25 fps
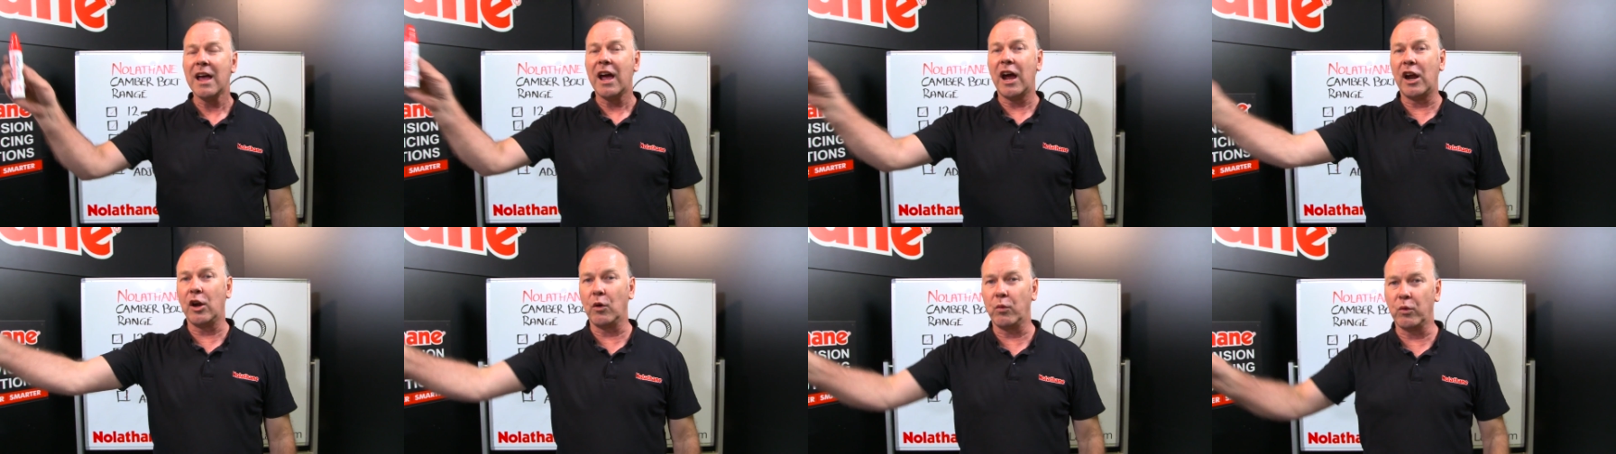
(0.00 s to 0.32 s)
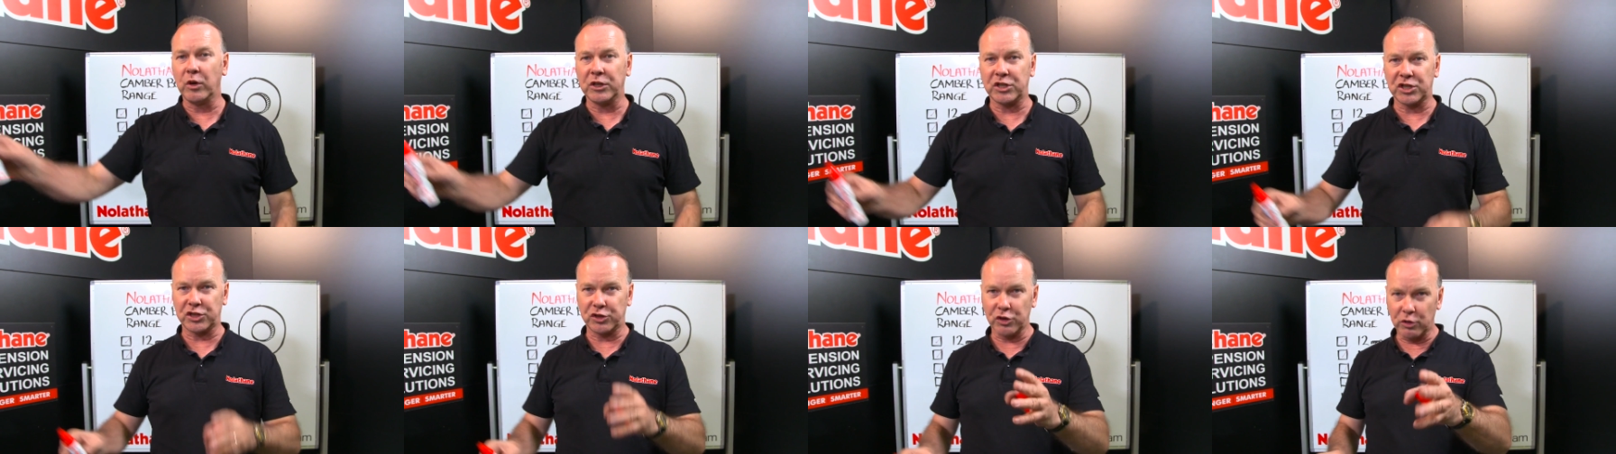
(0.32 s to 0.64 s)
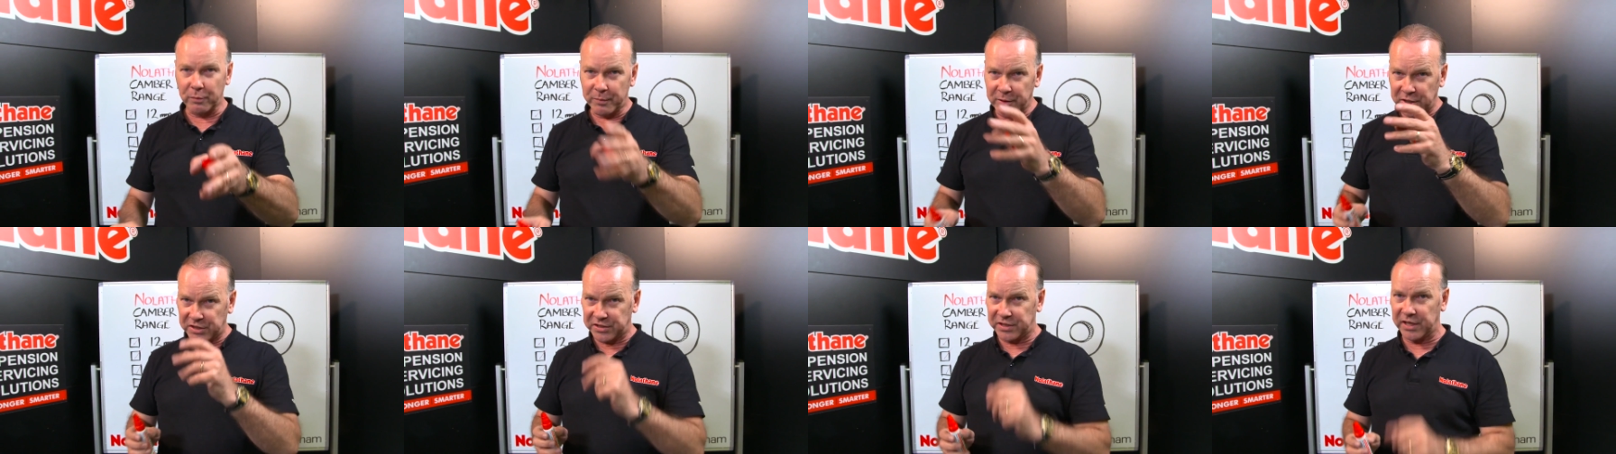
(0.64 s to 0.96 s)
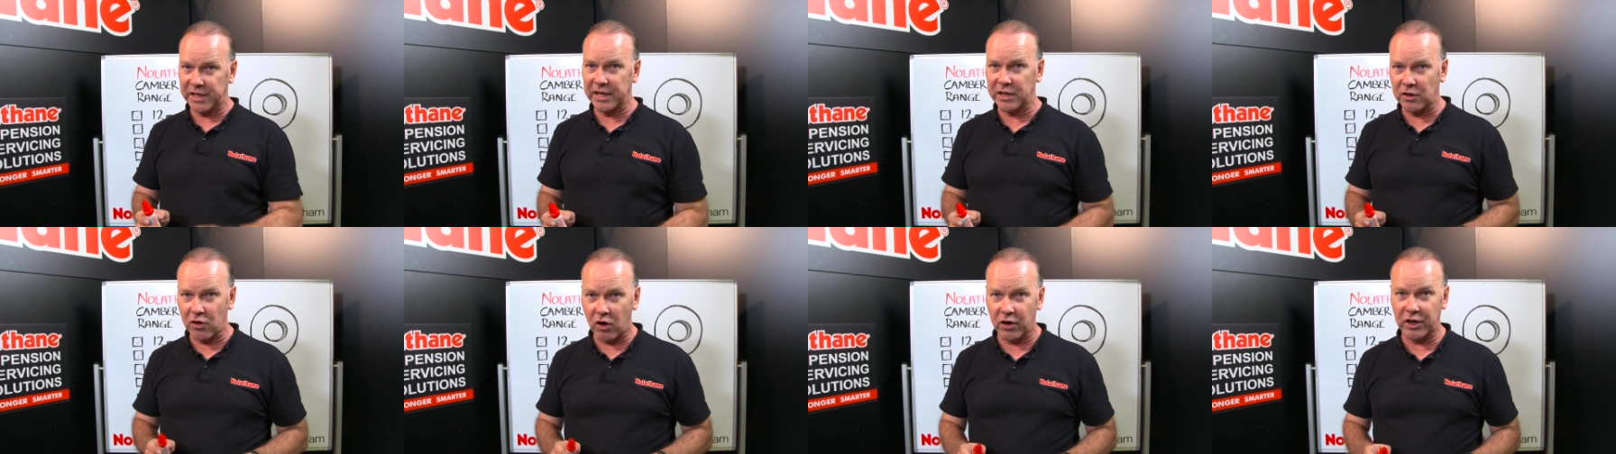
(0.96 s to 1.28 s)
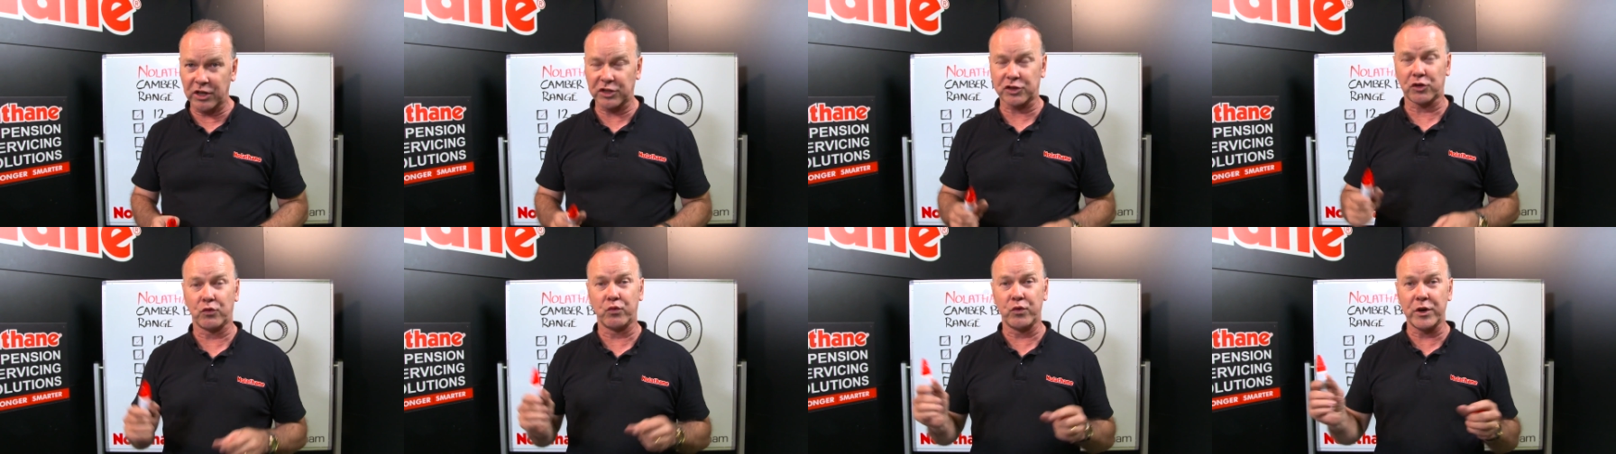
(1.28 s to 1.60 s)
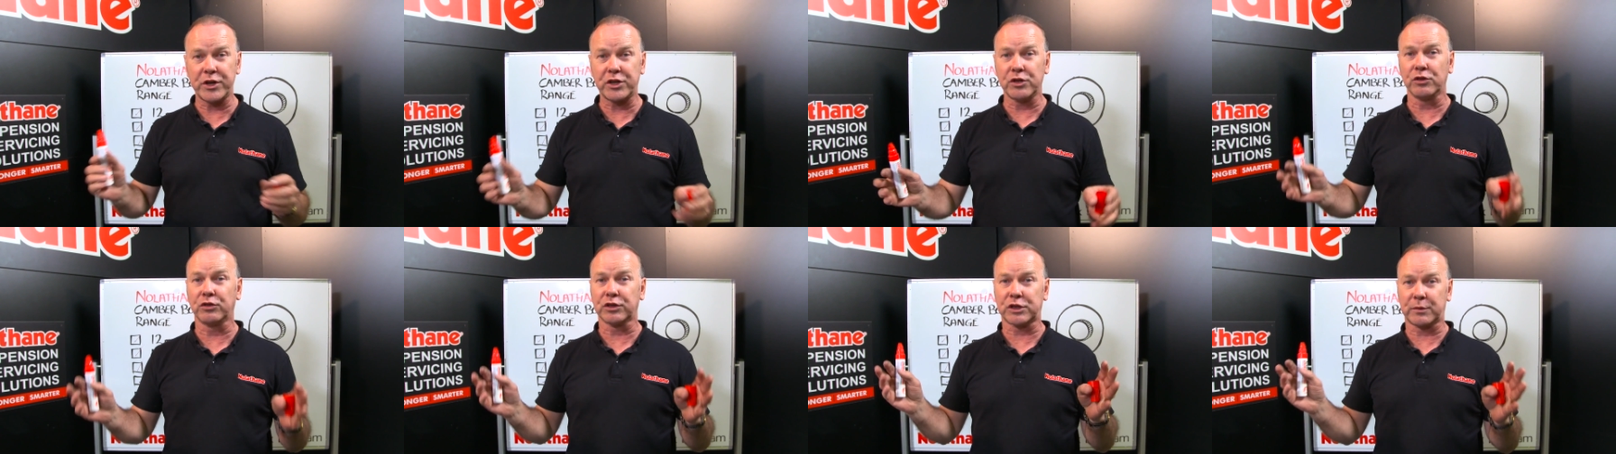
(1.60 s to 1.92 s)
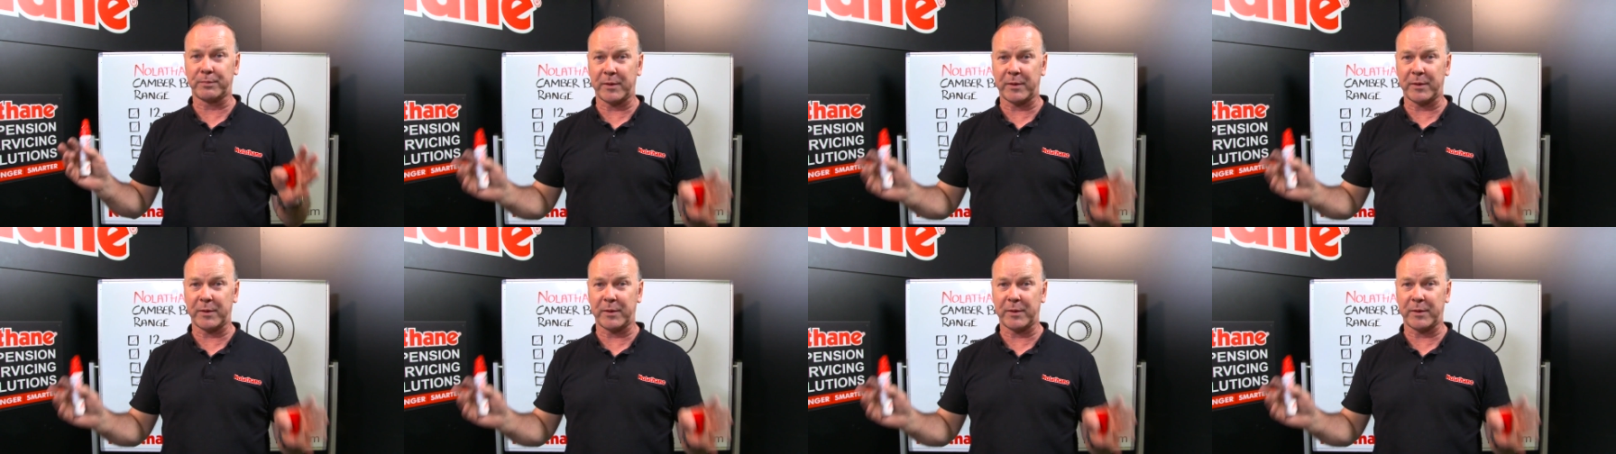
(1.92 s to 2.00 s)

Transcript: and it would still be sitting on its original